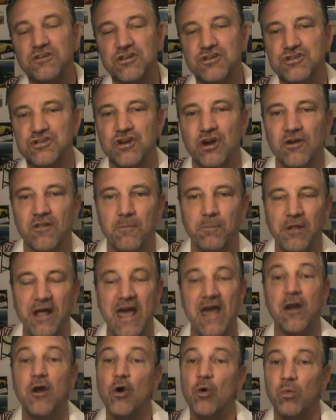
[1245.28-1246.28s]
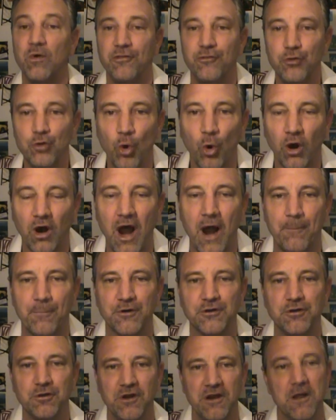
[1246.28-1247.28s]
to share the plan with your
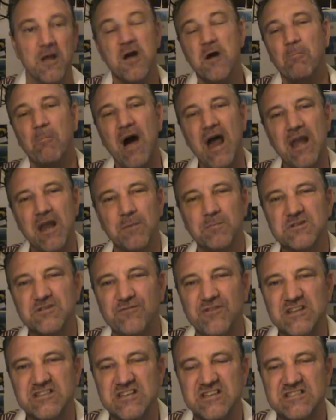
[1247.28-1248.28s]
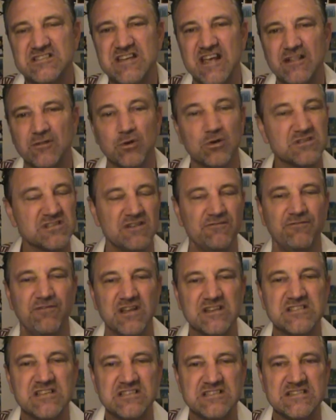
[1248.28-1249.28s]
opportunity. My name is Vincent St. Louis at
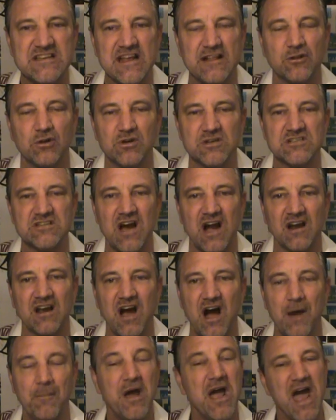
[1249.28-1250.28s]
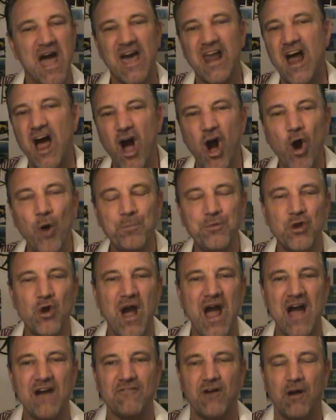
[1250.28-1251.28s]
vincentstlouis.com, and I hope you
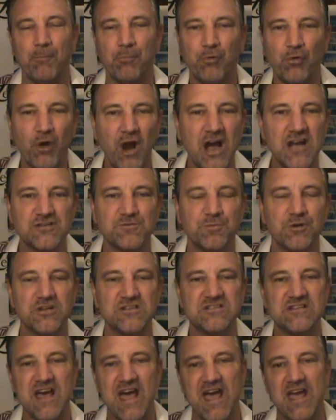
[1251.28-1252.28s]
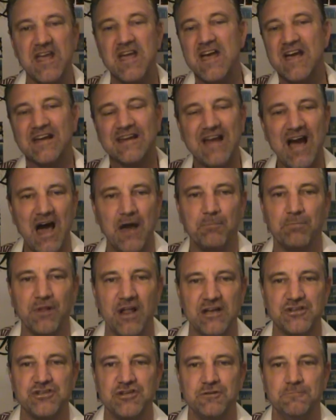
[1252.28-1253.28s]
have a prosperous day. God
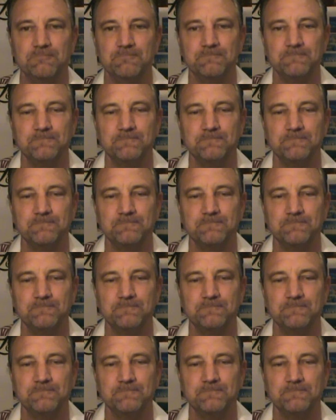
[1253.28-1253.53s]
bless you.